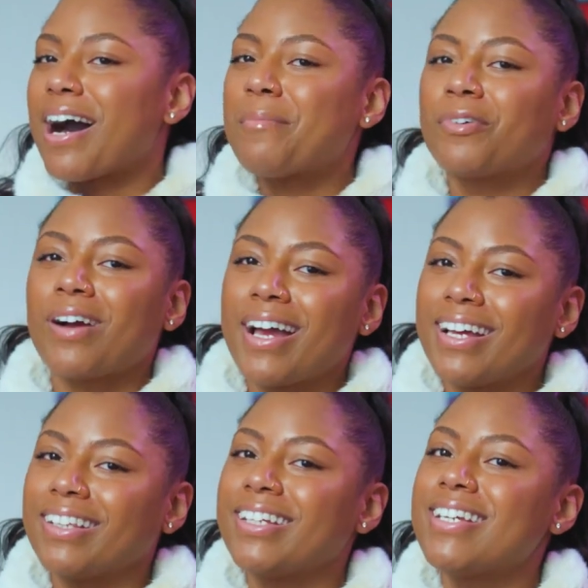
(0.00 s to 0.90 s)
I'm
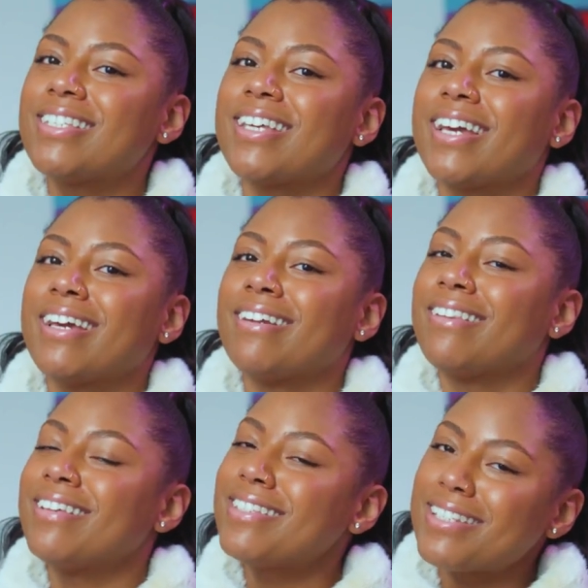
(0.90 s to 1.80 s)
Moriah Alise,
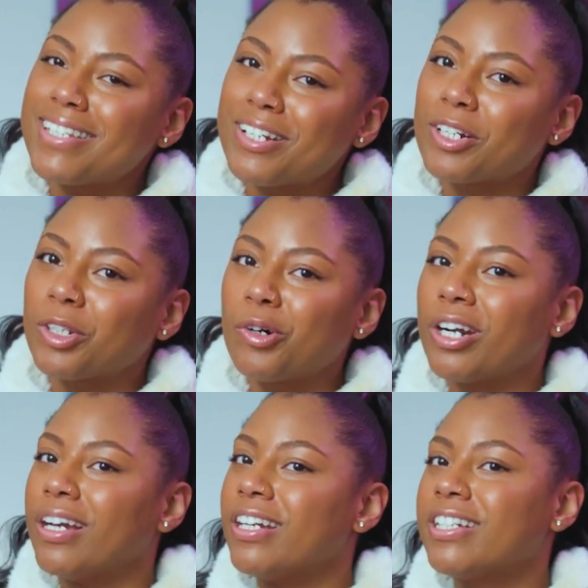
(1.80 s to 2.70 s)
and this is Dear
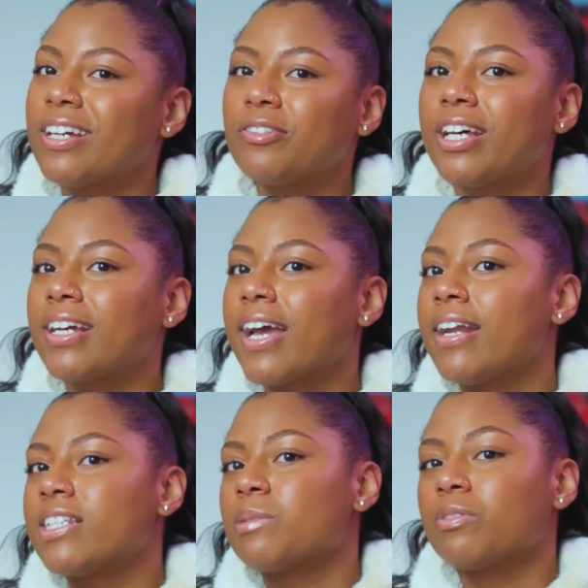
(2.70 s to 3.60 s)
Glory, a channel dedicated to